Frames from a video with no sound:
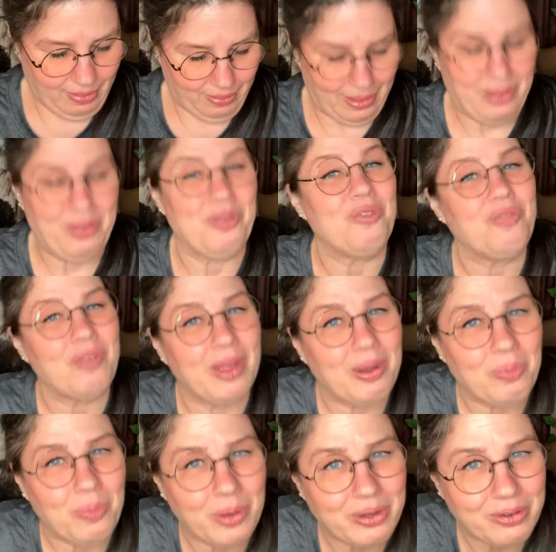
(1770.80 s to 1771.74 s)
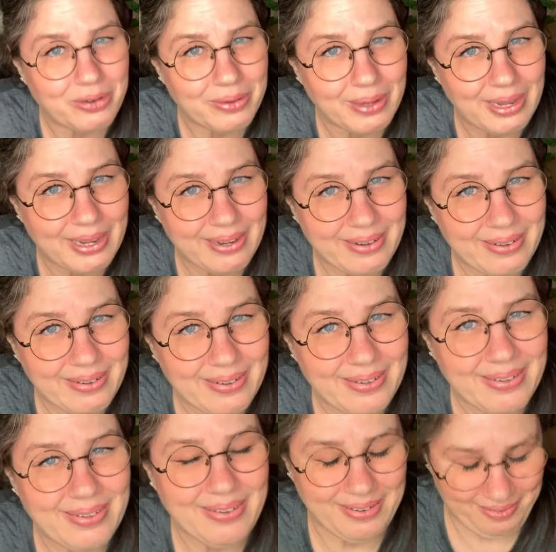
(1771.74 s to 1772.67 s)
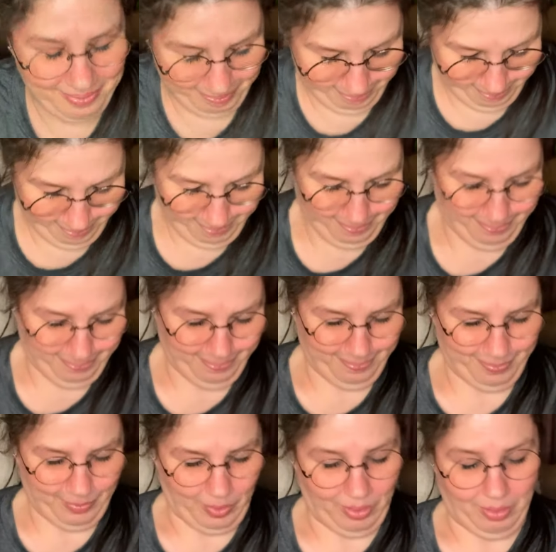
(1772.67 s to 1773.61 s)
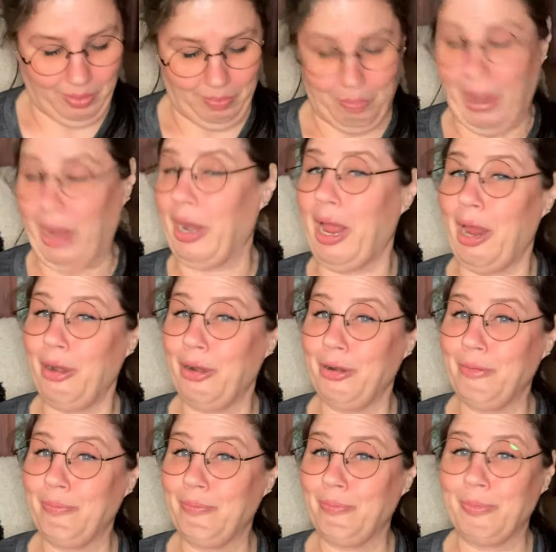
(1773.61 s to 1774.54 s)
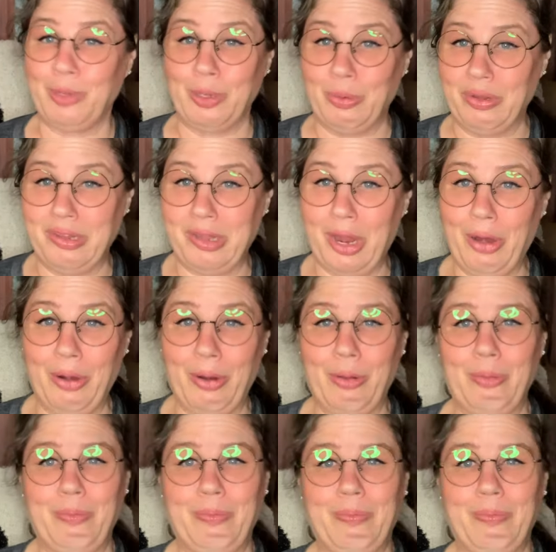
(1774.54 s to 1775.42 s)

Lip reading: that you'll find Wonderland. Mad Hatter, Lewis Carroll.